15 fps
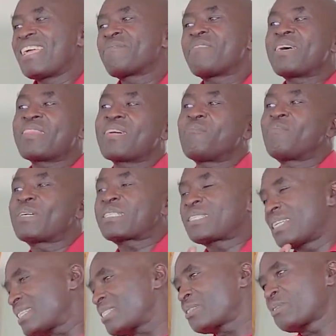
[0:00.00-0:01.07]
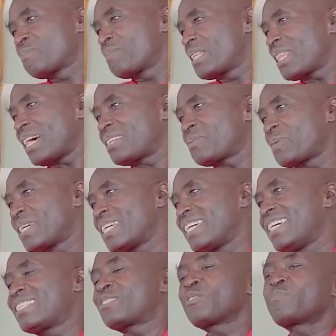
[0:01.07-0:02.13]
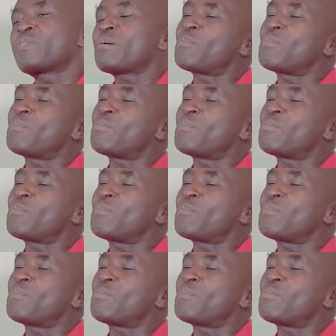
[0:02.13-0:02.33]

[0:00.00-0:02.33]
Even the business should be that way. It should be